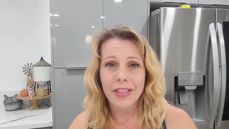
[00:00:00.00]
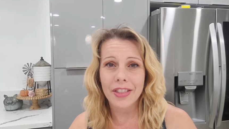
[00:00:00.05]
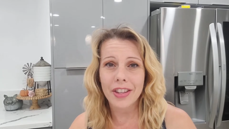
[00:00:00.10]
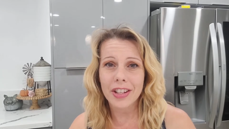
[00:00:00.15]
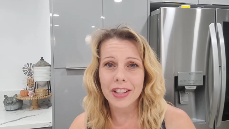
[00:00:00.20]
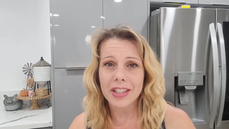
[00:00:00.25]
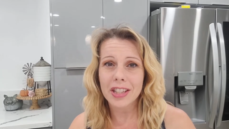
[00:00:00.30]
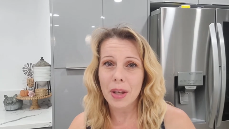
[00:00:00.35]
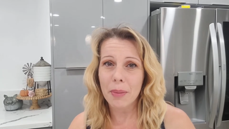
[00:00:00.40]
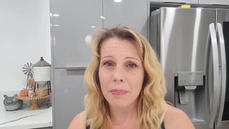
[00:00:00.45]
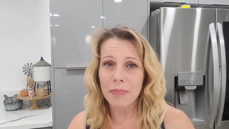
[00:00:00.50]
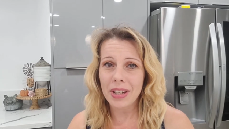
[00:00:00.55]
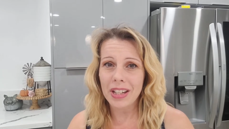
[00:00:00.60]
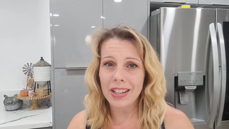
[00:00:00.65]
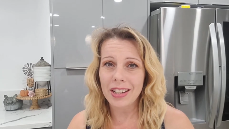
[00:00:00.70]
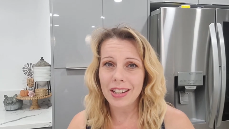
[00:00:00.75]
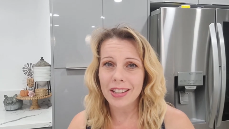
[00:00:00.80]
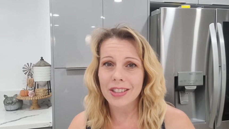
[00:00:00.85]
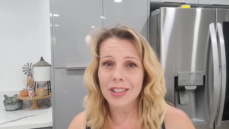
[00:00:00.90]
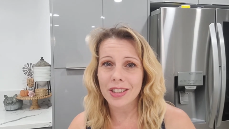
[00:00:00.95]
this
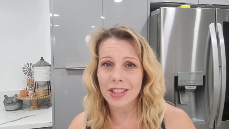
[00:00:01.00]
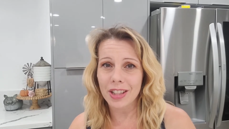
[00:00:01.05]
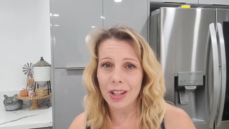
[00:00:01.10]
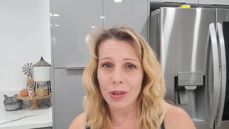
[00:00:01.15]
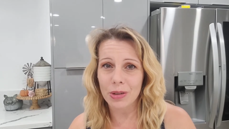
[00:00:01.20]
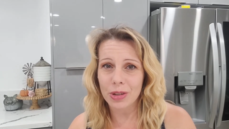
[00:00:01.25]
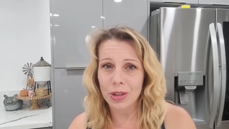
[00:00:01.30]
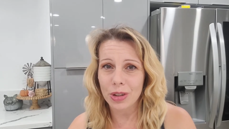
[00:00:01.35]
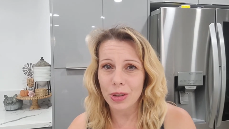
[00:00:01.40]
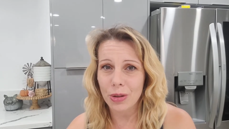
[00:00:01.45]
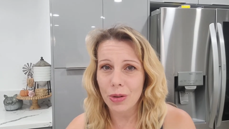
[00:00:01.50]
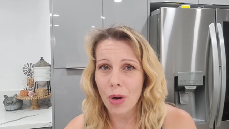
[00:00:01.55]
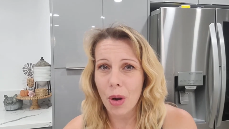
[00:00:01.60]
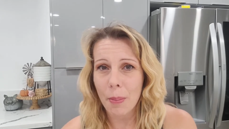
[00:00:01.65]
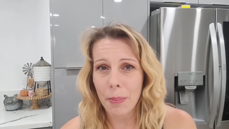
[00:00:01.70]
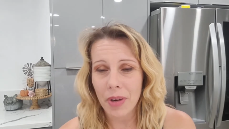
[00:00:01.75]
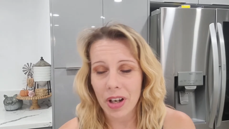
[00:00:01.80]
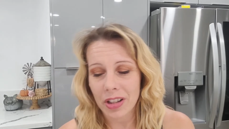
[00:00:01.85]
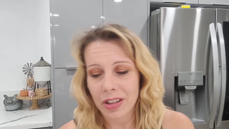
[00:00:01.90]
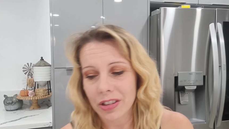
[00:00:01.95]
mini CO2
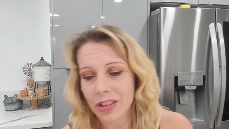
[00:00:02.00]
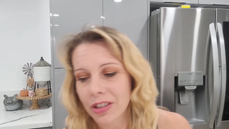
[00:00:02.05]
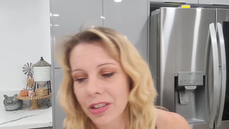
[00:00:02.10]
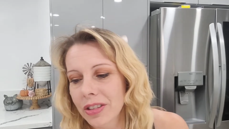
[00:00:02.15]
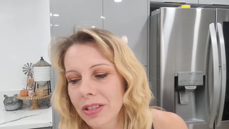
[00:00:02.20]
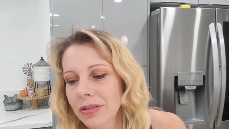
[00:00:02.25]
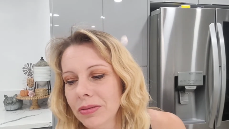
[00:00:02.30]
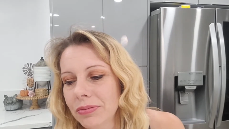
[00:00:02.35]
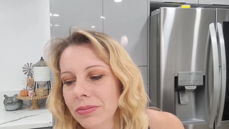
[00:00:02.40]
monitor.